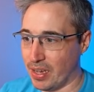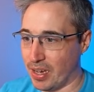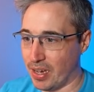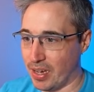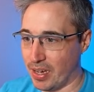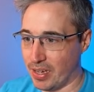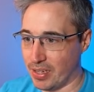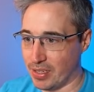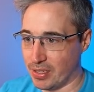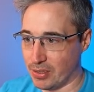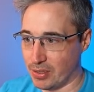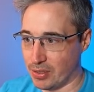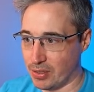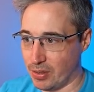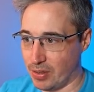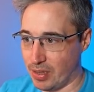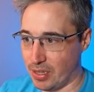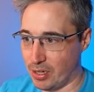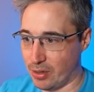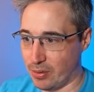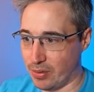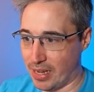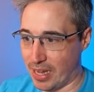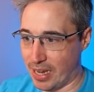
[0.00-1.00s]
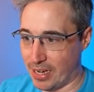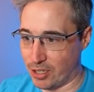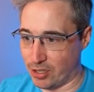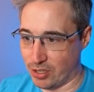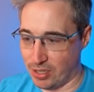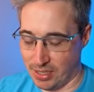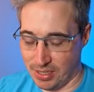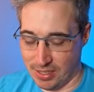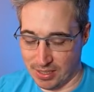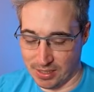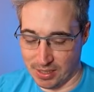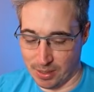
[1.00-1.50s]
uh, so they don't
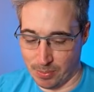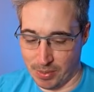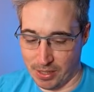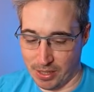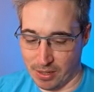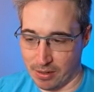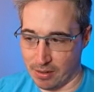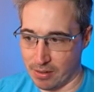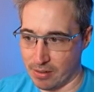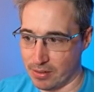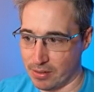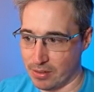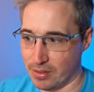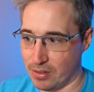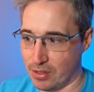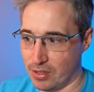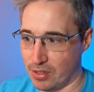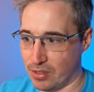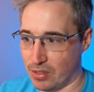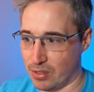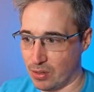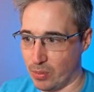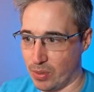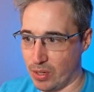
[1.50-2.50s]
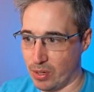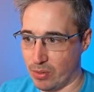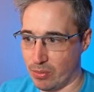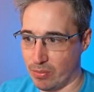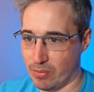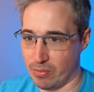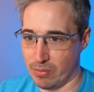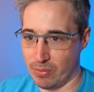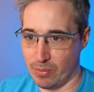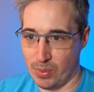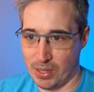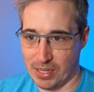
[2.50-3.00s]
actually disappear, just so we
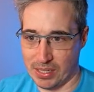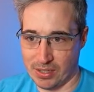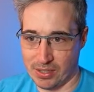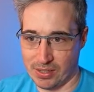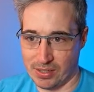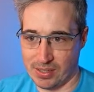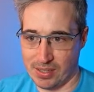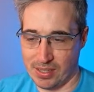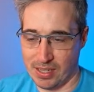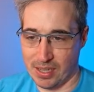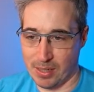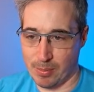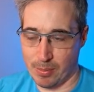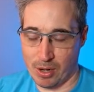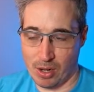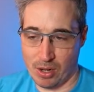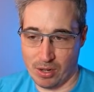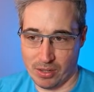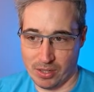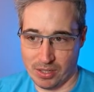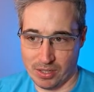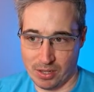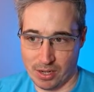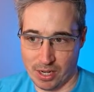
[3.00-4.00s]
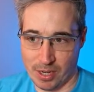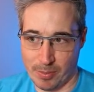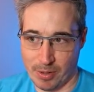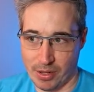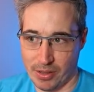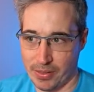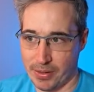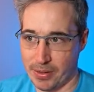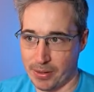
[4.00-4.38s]
don't we can just see them all the time on